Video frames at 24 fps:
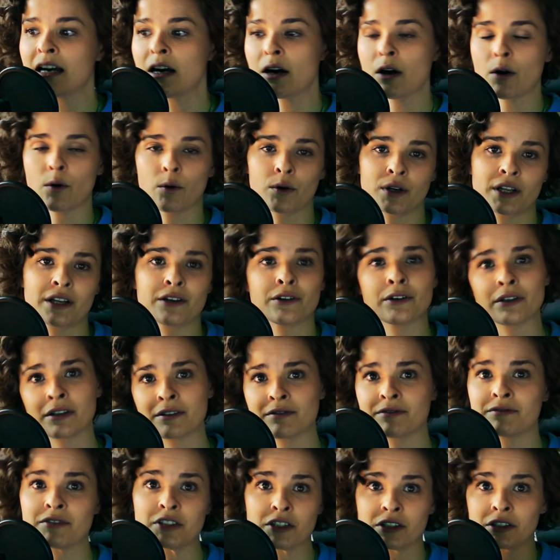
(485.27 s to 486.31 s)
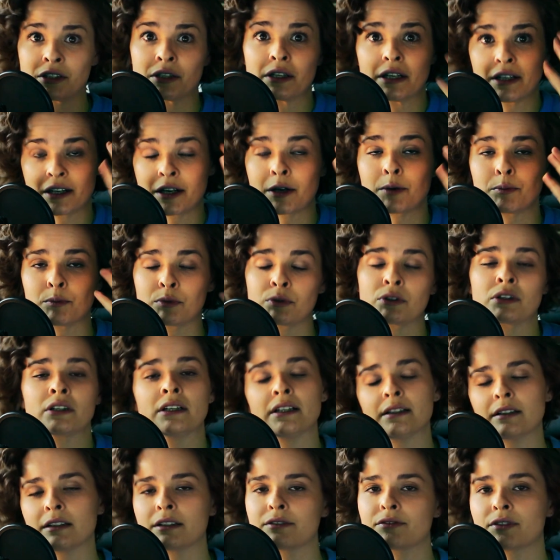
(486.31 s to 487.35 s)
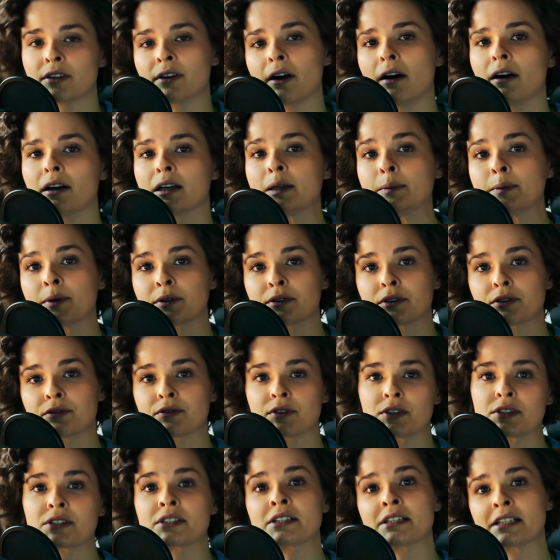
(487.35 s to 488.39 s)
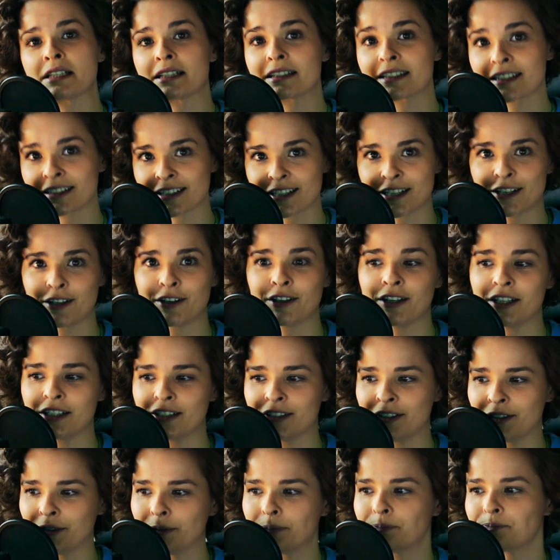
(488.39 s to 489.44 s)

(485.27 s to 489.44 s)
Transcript: or they could have just completely forgot about the first thing that they agreed to.